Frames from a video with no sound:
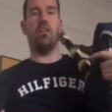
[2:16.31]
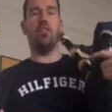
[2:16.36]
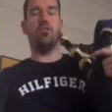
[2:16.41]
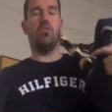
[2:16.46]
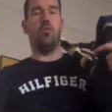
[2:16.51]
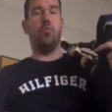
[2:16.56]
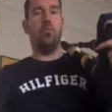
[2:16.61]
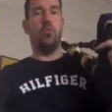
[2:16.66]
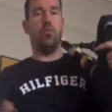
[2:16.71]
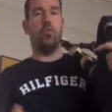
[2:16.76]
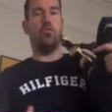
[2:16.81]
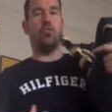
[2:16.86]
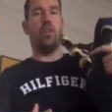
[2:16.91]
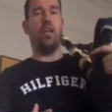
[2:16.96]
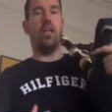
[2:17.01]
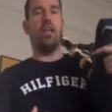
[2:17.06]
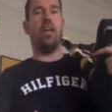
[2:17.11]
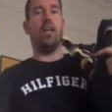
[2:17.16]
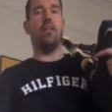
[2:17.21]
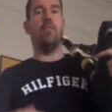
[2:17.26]
So
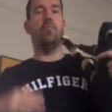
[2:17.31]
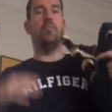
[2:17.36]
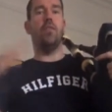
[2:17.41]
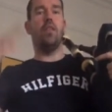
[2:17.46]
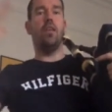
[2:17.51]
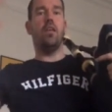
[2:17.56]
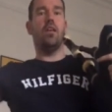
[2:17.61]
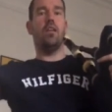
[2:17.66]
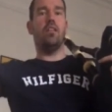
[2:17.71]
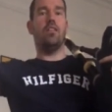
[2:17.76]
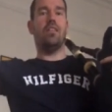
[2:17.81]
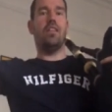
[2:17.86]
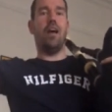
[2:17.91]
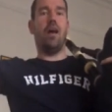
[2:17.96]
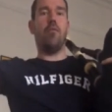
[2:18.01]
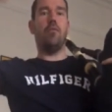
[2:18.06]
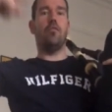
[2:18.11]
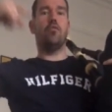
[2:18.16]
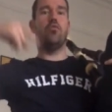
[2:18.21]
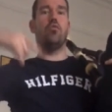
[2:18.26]
strike in,
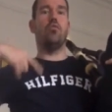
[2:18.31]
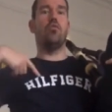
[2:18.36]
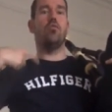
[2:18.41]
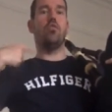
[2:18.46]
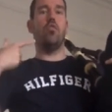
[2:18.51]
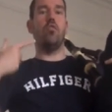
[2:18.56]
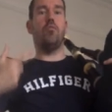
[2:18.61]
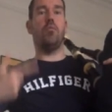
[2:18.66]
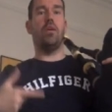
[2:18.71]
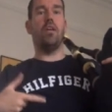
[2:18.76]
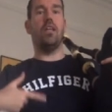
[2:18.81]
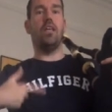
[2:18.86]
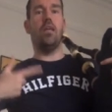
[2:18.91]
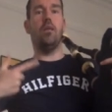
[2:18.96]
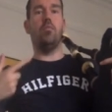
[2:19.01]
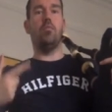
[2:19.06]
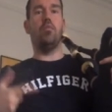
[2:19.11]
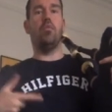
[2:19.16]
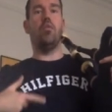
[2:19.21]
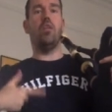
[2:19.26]
tap the drones off, but
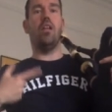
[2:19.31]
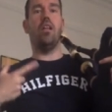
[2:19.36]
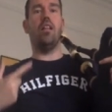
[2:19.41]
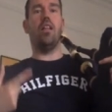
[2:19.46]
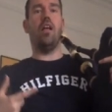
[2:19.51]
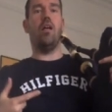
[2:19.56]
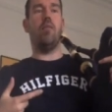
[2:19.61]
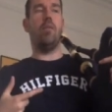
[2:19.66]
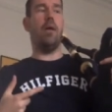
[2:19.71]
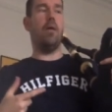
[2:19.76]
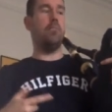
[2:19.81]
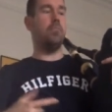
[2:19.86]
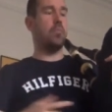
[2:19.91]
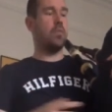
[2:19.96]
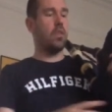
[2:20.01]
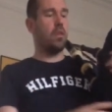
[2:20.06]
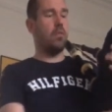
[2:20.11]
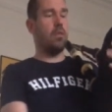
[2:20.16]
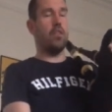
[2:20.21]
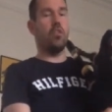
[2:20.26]
keep blowing a little bit,
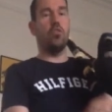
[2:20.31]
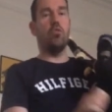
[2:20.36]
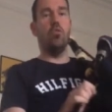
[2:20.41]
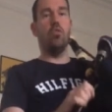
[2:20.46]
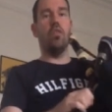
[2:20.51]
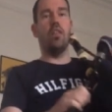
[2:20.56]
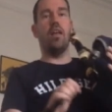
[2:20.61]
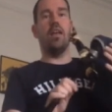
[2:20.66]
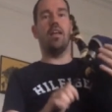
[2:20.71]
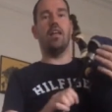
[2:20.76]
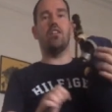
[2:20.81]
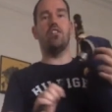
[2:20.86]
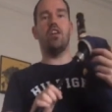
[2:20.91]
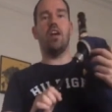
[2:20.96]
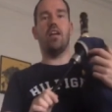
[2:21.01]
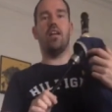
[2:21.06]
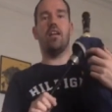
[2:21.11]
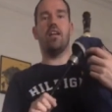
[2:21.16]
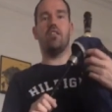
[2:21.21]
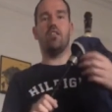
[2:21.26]
but don't let your
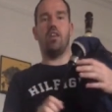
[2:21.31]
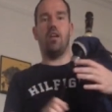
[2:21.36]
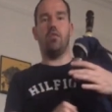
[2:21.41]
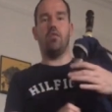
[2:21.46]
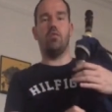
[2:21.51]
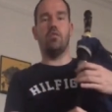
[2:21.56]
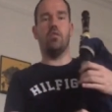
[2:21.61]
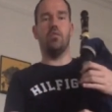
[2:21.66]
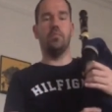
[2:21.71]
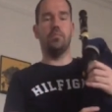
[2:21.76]
chanter sound